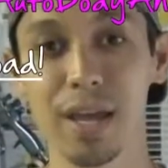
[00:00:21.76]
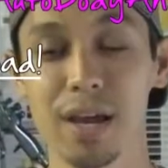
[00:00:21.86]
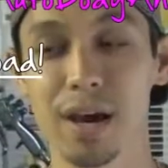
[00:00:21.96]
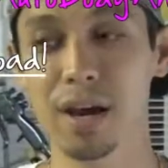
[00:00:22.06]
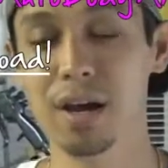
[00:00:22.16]
a,
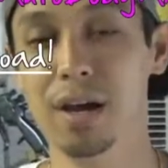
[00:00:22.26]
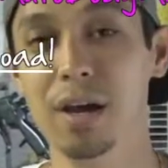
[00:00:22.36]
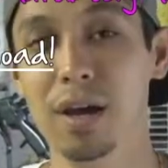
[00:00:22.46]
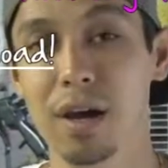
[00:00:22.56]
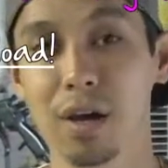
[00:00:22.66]
uh,
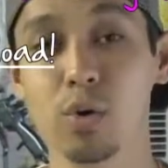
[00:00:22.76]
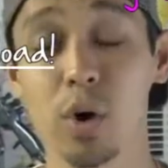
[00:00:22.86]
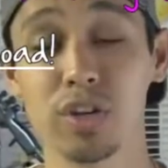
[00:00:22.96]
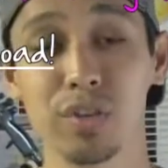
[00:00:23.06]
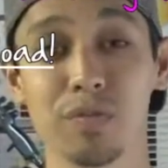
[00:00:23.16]
a
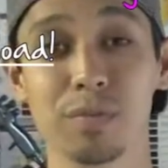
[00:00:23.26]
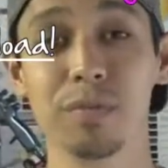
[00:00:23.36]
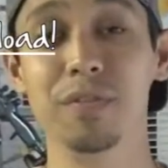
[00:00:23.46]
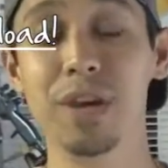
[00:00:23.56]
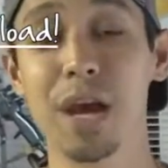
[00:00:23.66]
question from
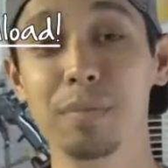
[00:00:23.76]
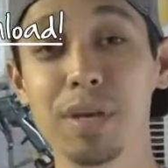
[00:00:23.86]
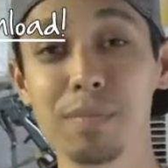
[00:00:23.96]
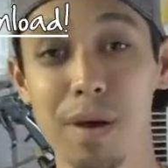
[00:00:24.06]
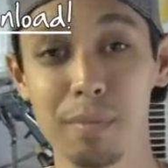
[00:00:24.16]
a
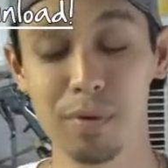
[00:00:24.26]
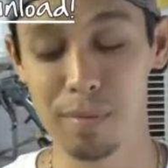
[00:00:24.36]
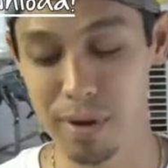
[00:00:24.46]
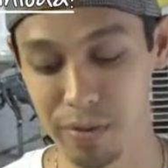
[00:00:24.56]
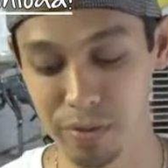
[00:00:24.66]
VIP member
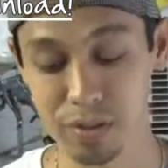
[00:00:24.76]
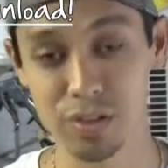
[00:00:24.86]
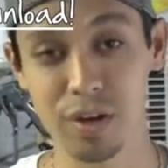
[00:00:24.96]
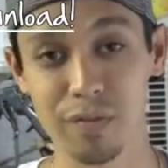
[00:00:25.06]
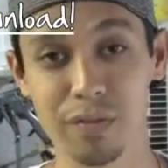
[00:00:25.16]
about this
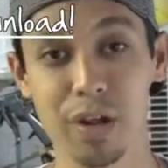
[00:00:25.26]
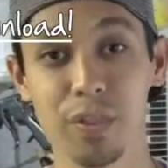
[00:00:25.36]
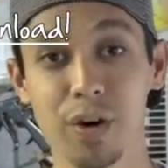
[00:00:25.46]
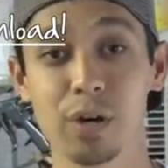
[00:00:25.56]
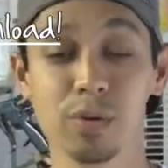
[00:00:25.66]
stuff and I
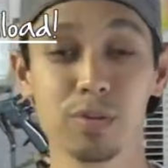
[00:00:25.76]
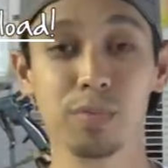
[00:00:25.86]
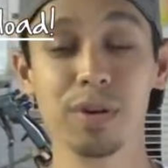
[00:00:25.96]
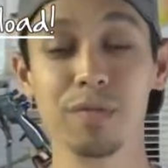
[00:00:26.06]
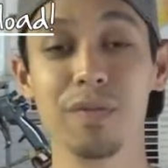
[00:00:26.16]
thought it was
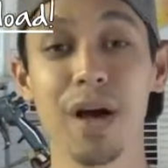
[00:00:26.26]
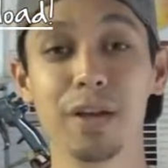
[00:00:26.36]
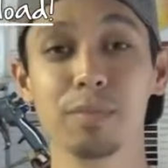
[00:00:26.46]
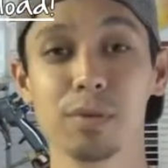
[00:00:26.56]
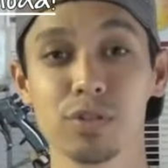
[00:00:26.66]
pretty
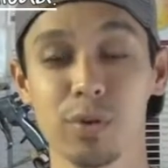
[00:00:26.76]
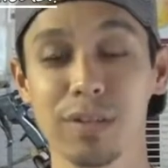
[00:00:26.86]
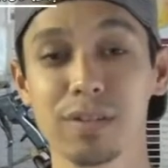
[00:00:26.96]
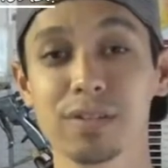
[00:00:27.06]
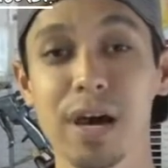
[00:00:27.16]
valuable so
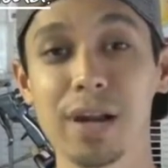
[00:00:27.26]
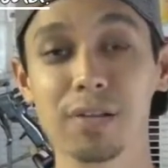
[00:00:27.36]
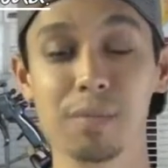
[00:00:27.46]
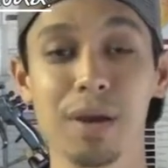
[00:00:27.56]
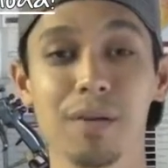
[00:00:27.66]
I
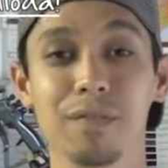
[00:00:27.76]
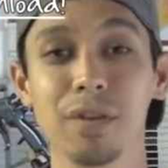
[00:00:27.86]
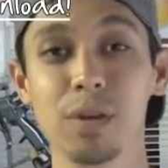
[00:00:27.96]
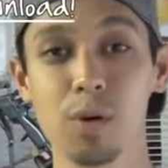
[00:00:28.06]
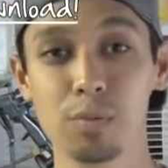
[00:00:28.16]
decided to make a
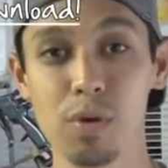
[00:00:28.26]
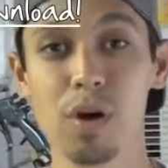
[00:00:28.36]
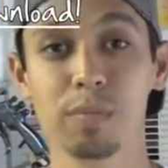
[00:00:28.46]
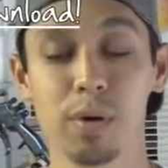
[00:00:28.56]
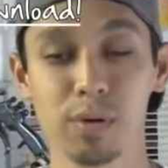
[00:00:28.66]
video
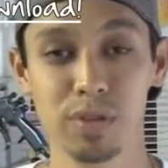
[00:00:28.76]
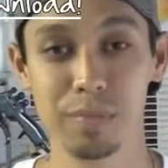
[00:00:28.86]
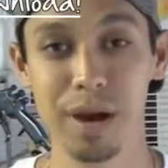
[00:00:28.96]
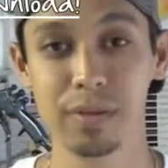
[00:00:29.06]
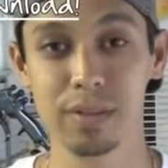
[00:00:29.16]
blog post
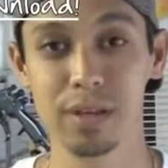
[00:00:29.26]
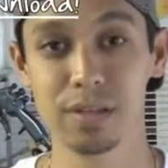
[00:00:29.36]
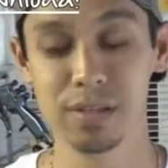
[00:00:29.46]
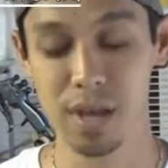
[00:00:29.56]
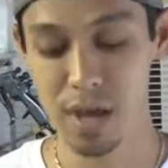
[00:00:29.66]
about
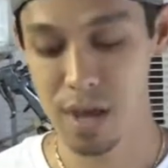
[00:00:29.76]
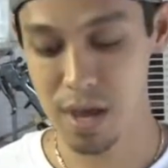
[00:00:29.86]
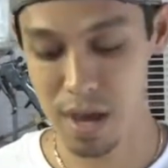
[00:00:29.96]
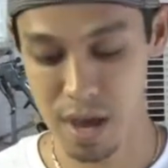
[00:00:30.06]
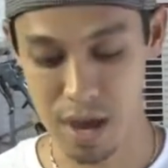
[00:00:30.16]
this
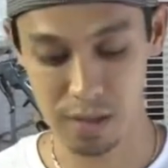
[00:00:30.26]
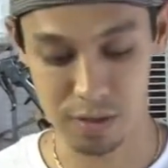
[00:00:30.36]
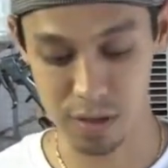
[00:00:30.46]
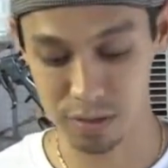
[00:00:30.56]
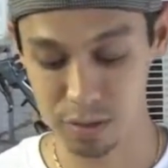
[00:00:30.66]
and
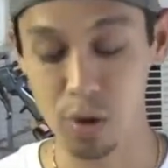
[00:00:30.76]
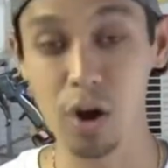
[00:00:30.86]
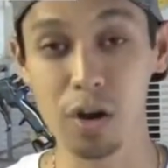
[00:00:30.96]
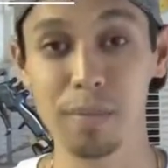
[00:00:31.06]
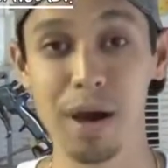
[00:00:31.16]
uh, to
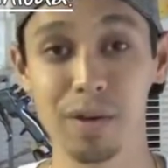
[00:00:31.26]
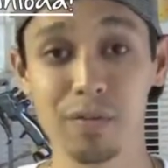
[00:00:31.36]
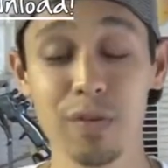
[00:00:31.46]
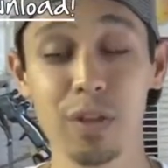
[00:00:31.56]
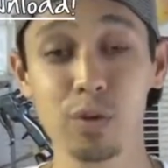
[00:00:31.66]
talk about it
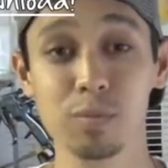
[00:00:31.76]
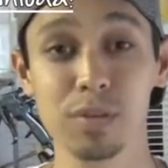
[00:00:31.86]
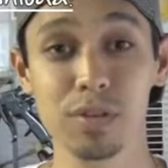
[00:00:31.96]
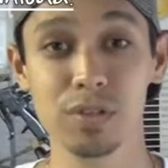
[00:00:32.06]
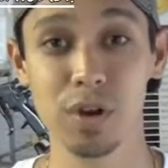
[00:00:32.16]
for the
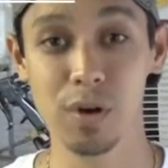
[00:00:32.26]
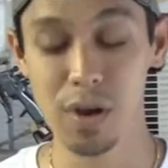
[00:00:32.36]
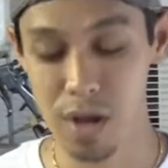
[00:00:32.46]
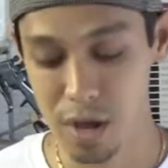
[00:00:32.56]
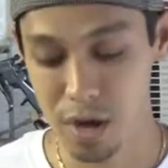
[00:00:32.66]
newbies. So
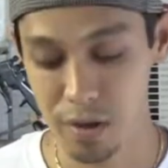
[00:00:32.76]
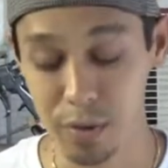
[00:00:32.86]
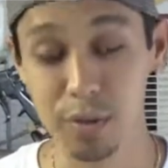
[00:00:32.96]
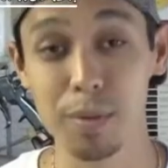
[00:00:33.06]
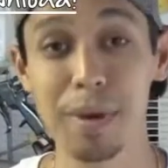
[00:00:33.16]
uh,
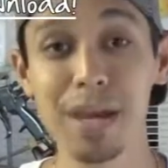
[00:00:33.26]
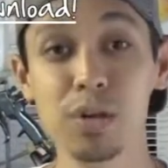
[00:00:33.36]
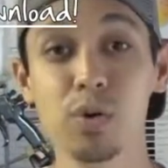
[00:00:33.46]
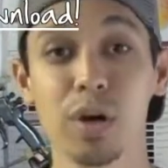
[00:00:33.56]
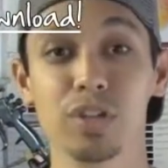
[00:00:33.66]
the, the
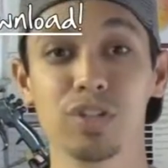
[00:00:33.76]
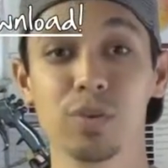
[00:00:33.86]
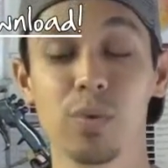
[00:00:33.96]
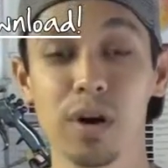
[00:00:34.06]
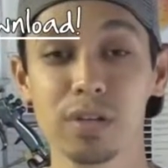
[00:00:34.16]
main
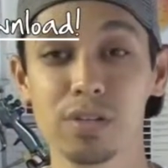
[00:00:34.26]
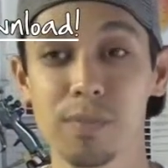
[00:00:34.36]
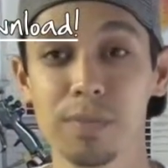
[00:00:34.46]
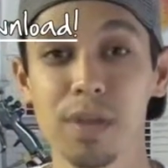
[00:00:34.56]
question was,